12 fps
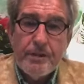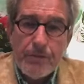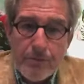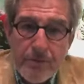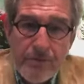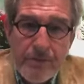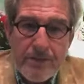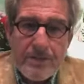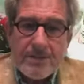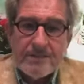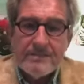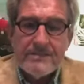The
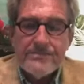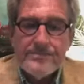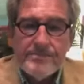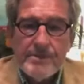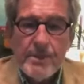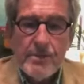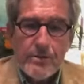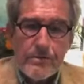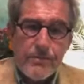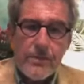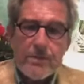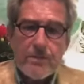universal
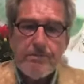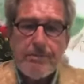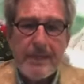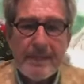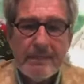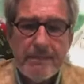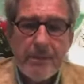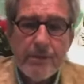being,